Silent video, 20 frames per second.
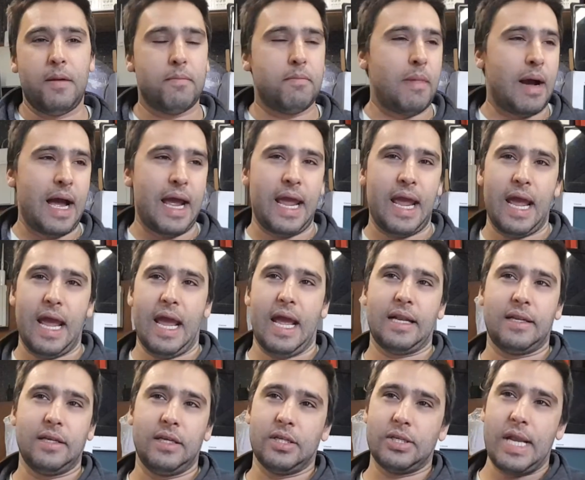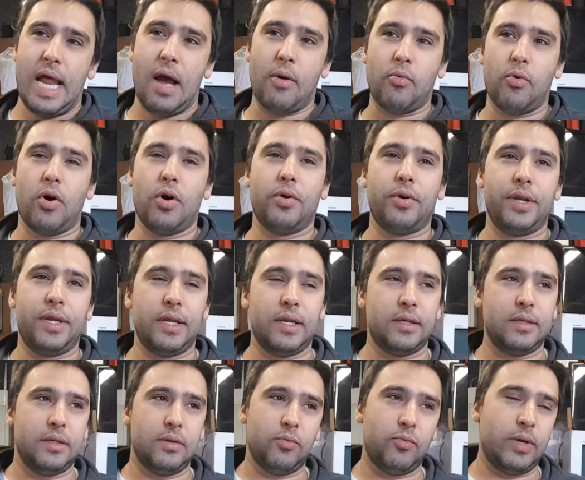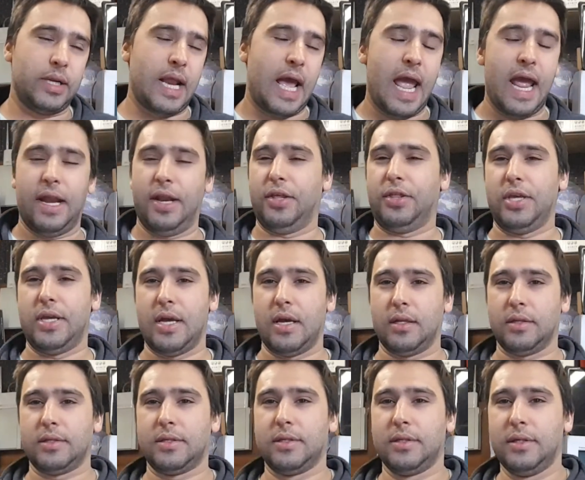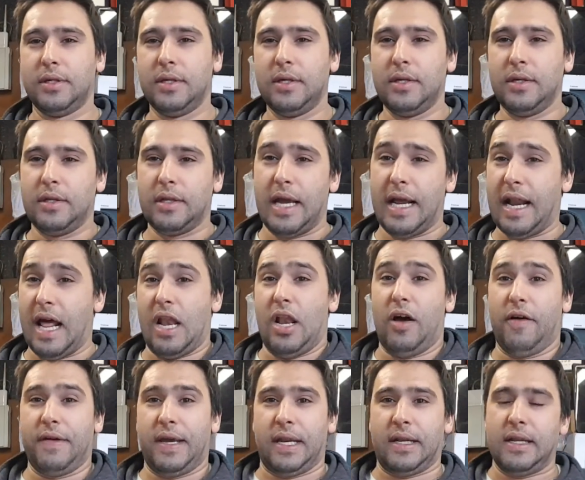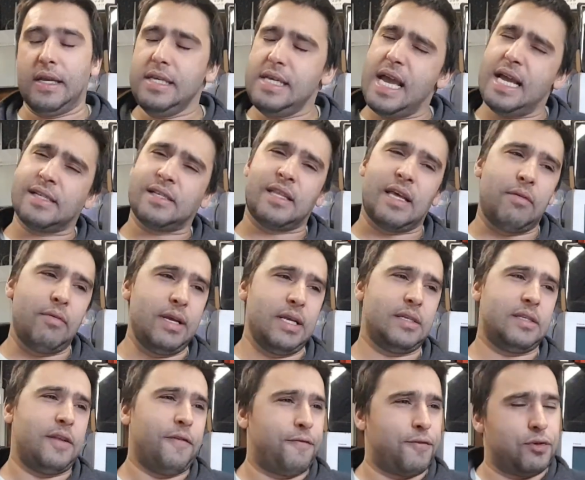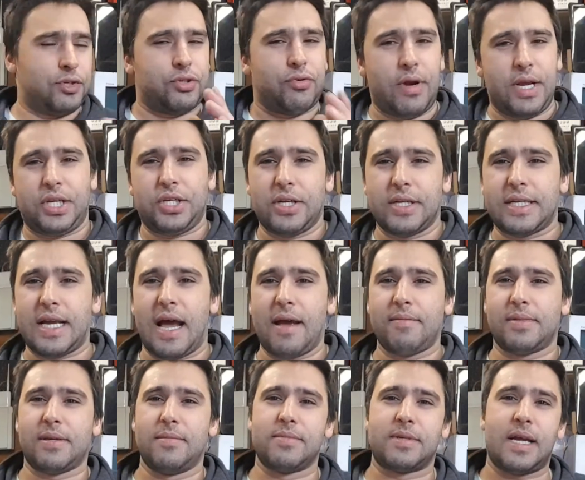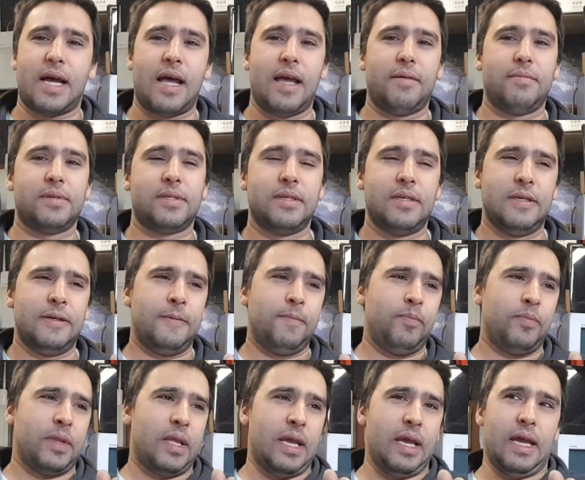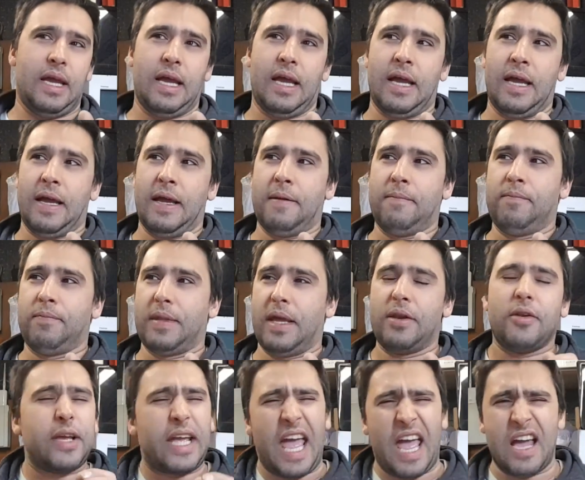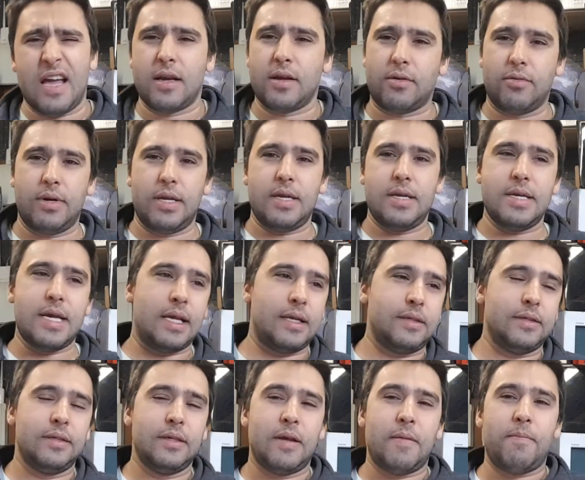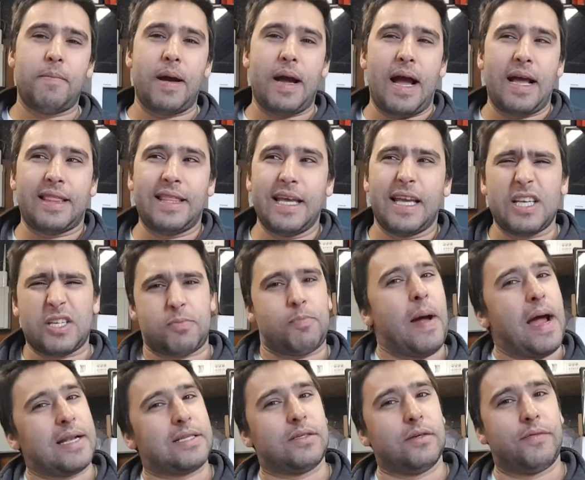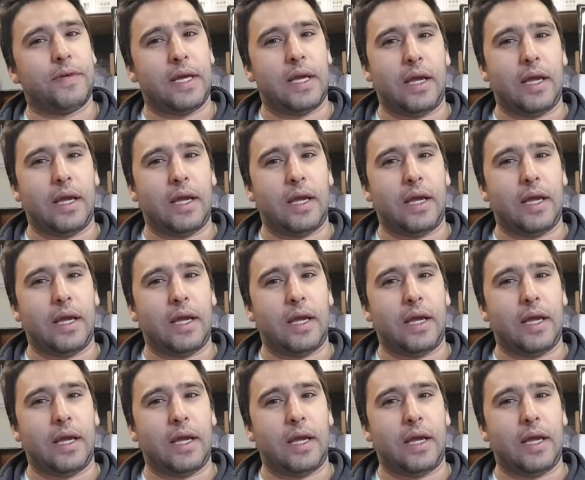My head is not worried with anything else. And I love it. Yes, there is the frustration time sometimes. And you get angry, but I think it's part of